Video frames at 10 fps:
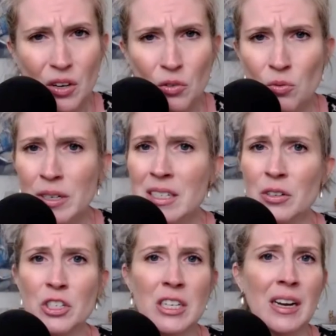
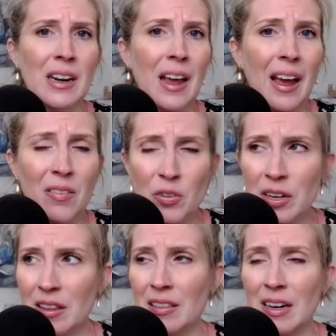researching
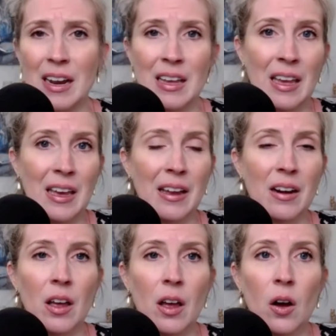everything that I
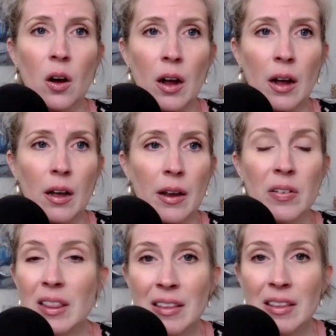can,
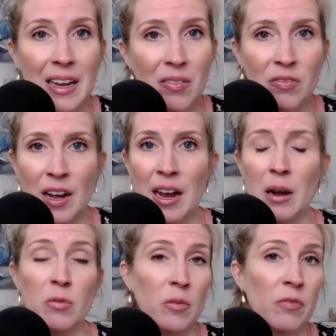everything that I can
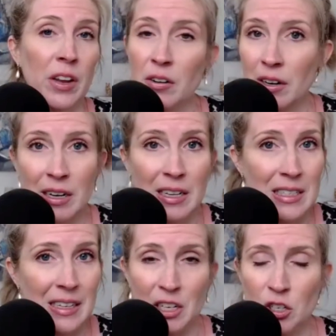find from veterinarians
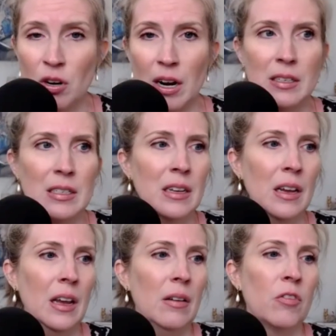that I trust,
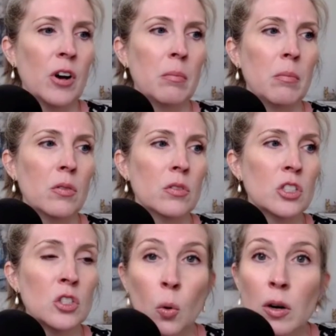from
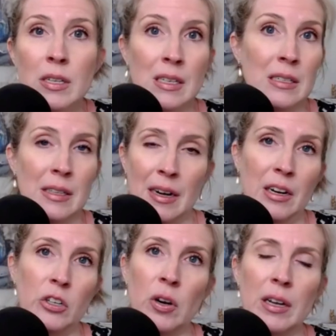sources that I
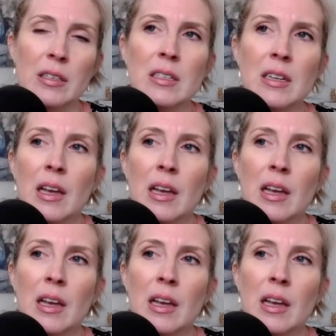trust,